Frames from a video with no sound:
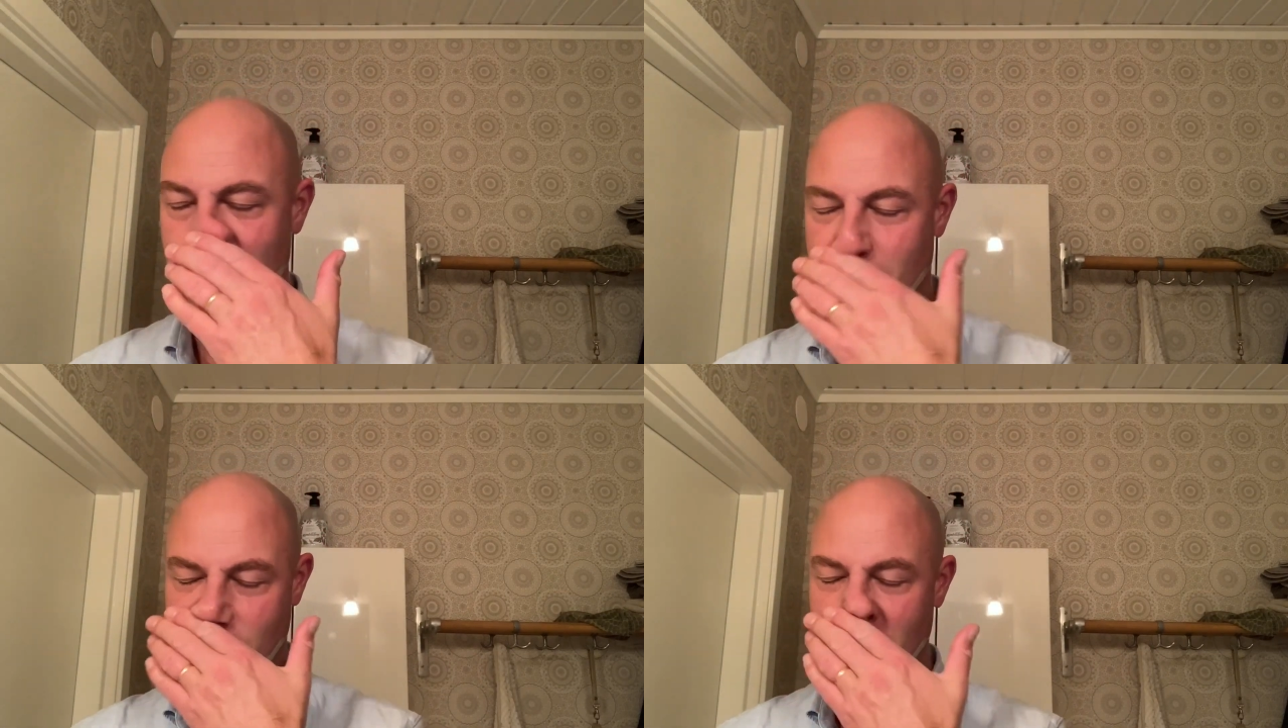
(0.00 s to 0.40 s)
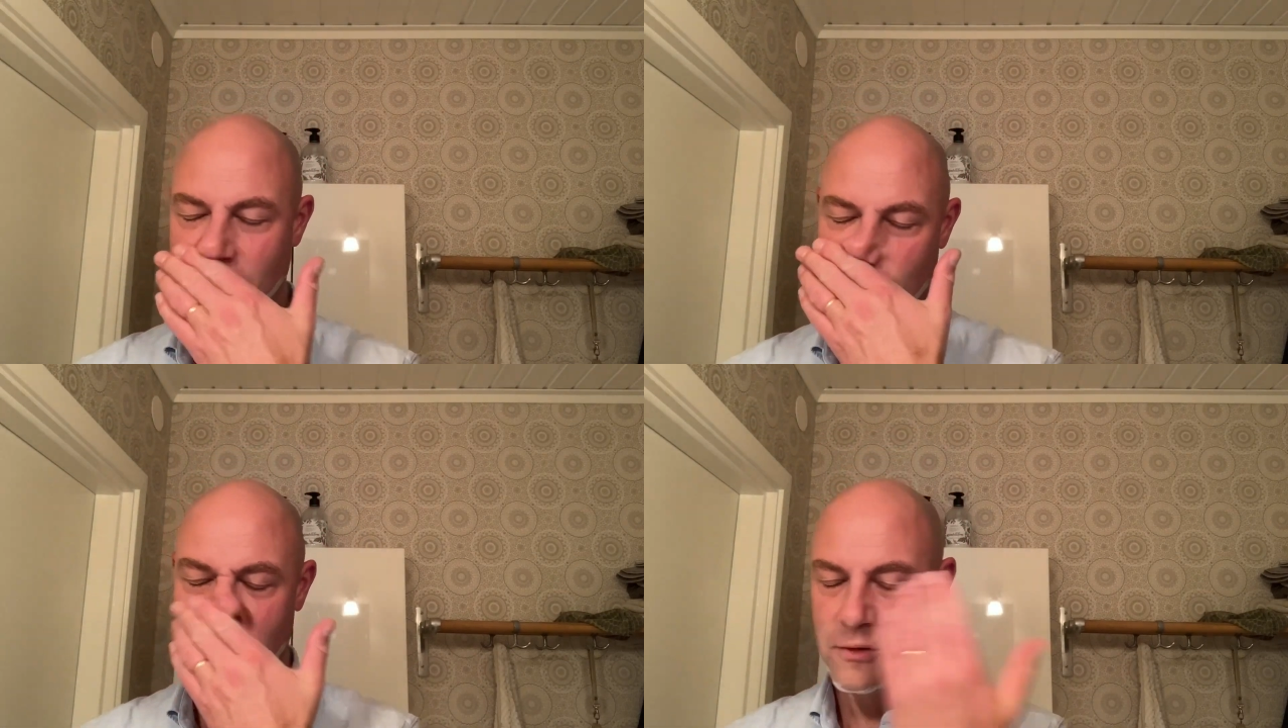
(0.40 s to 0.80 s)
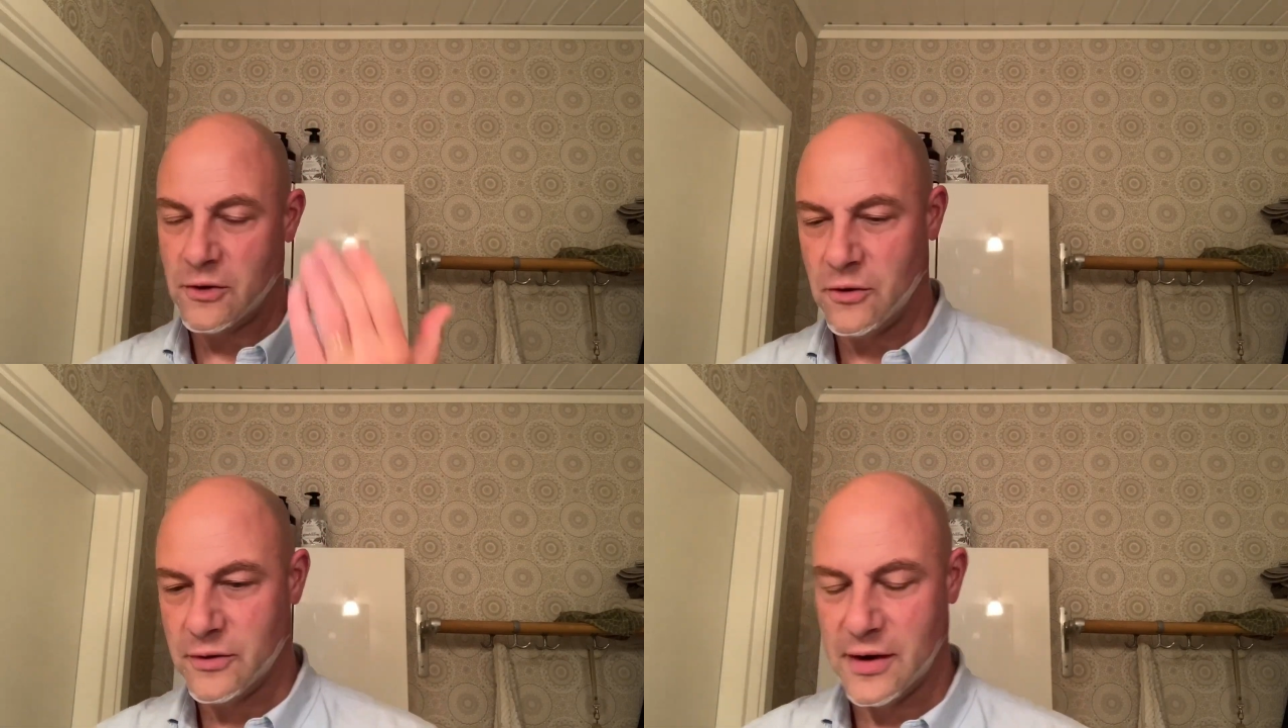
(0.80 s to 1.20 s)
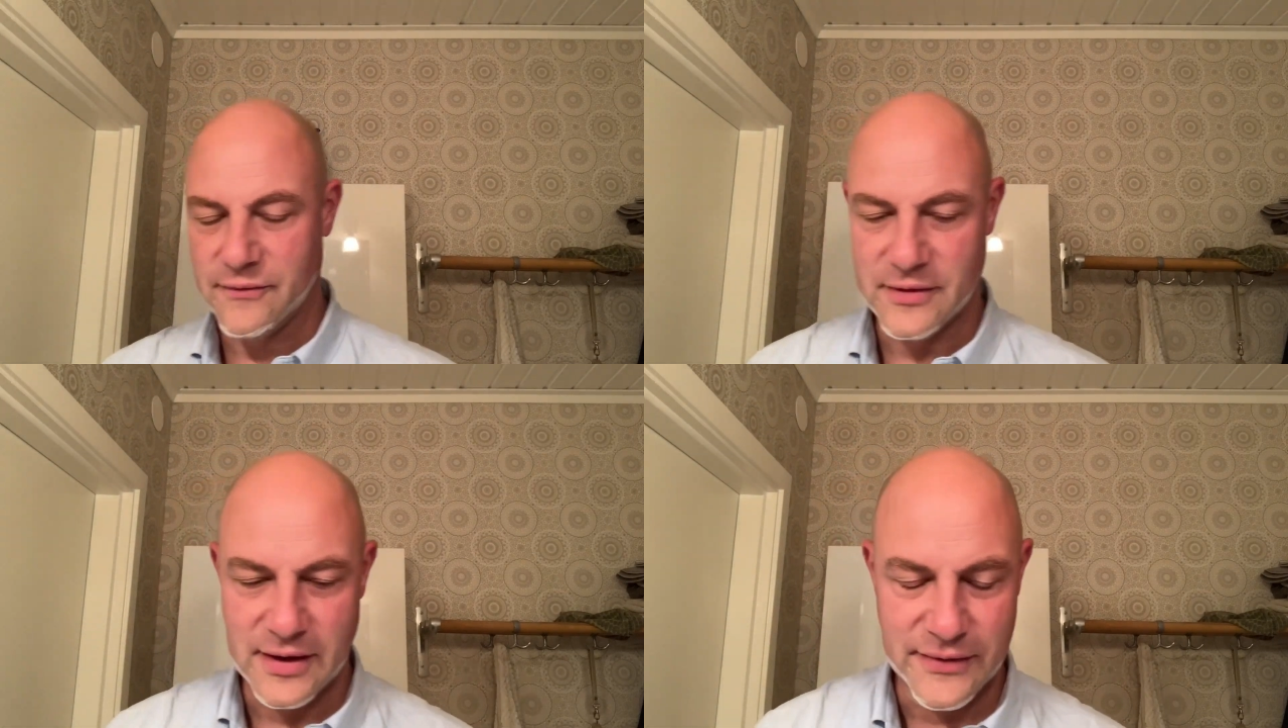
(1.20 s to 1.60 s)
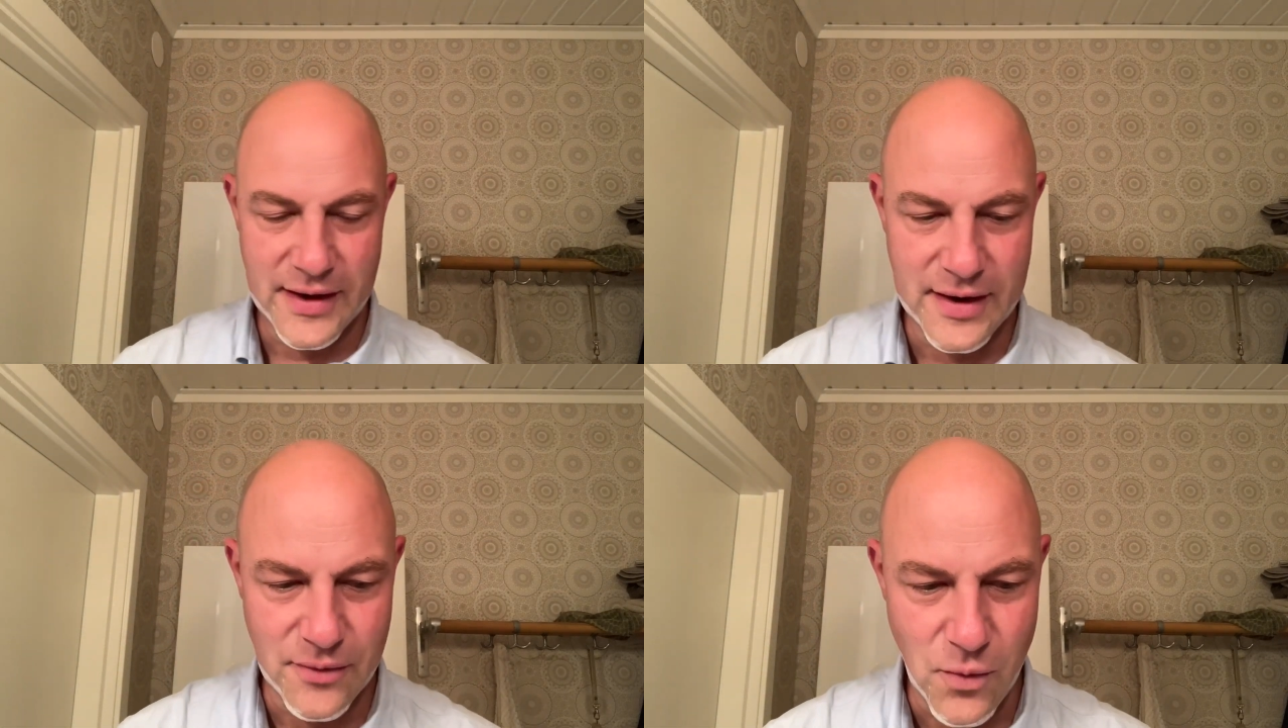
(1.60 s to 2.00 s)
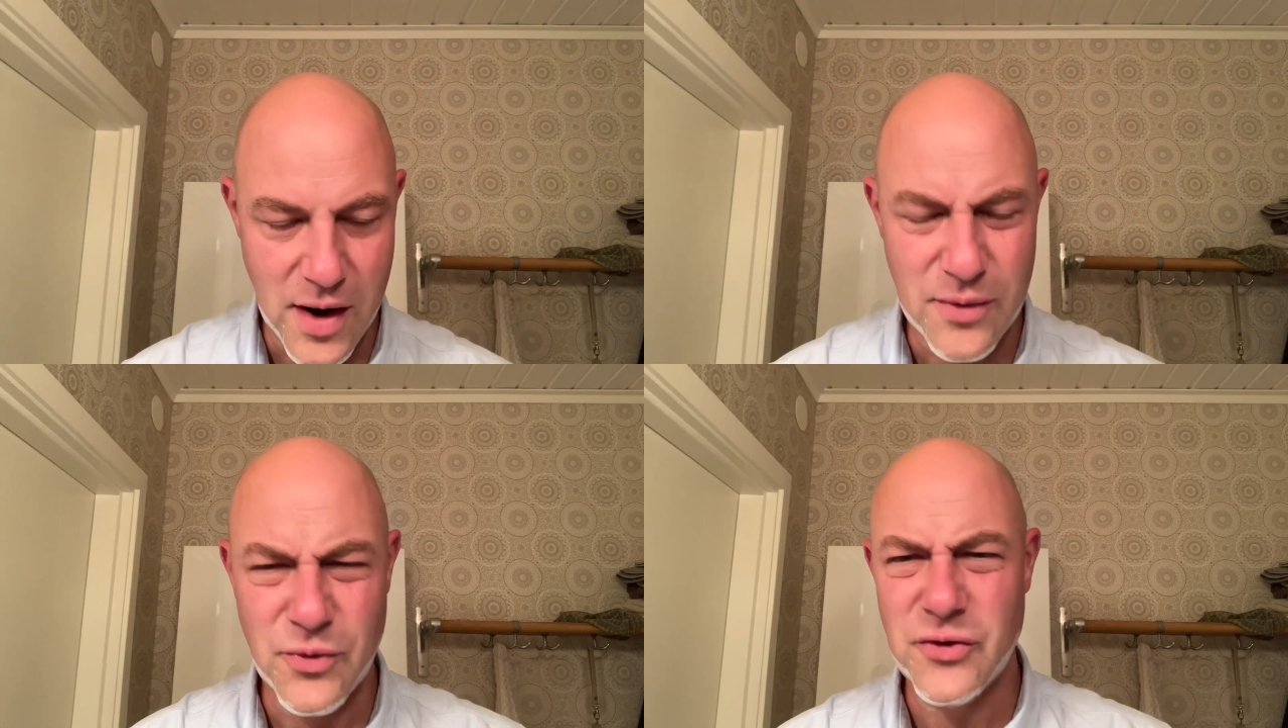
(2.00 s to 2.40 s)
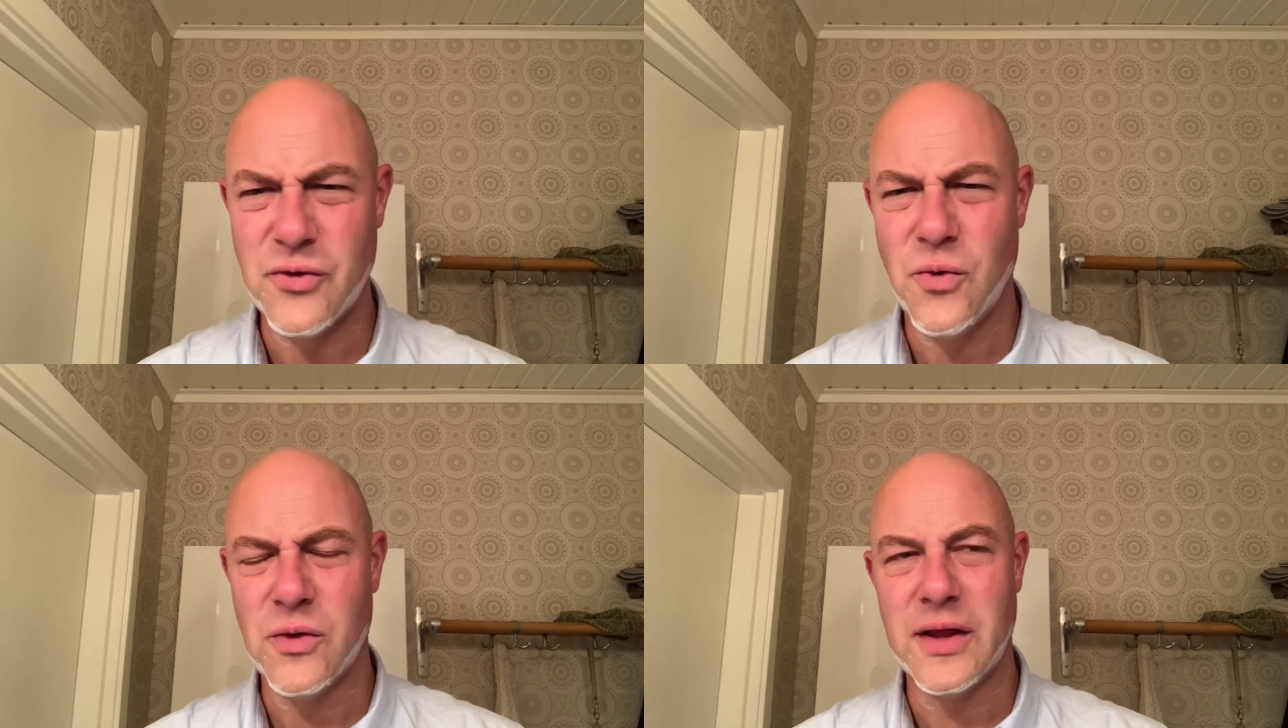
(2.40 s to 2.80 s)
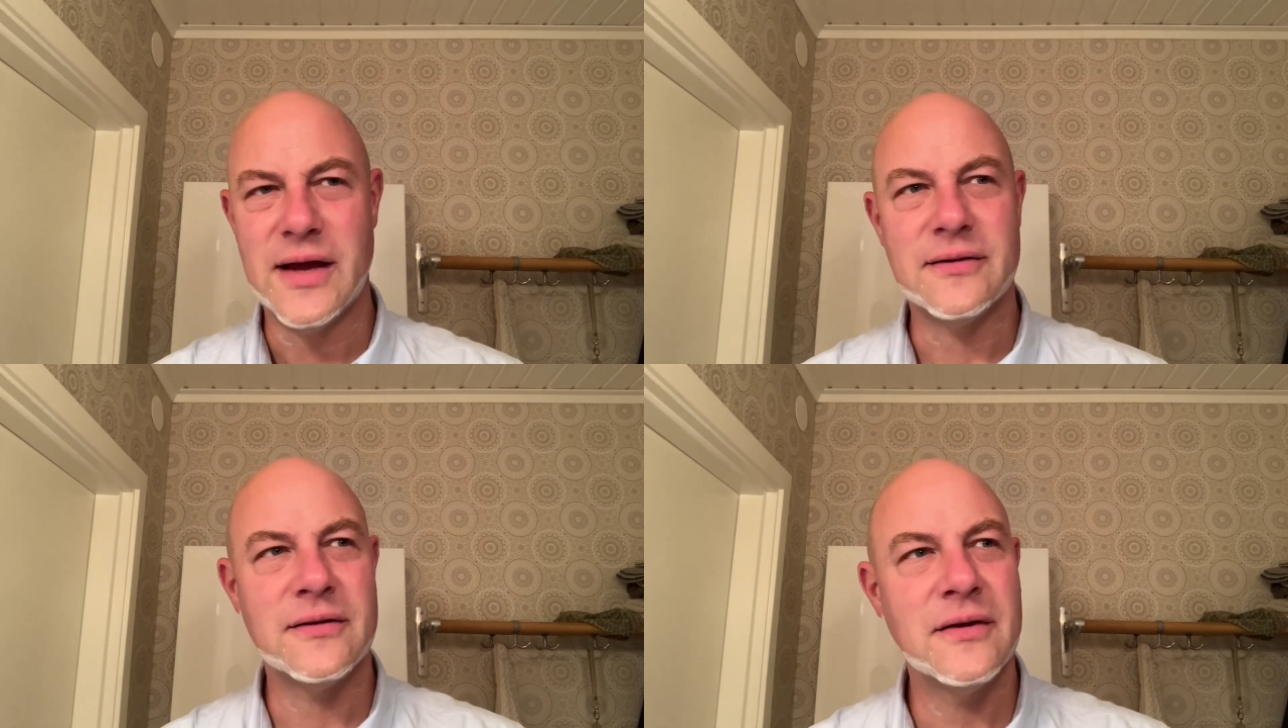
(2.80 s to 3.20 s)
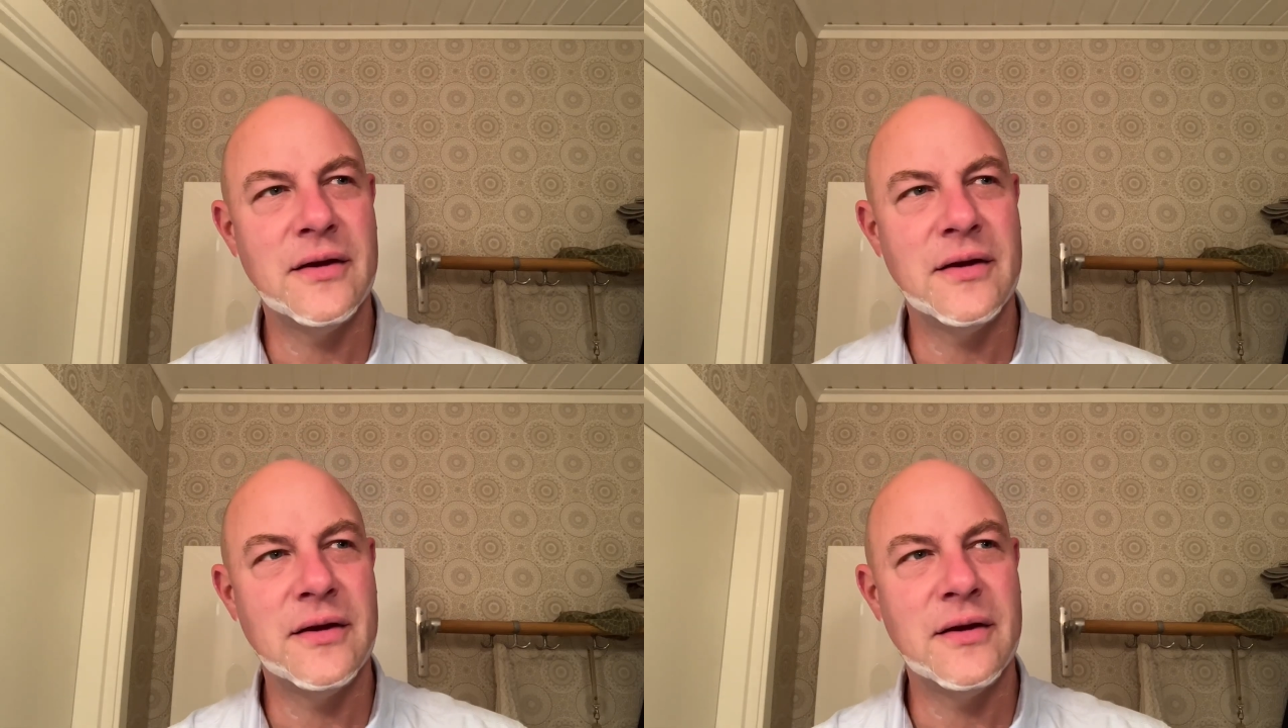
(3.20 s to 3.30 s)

what do you call it? God, I haven't done that in a while. What do you call that?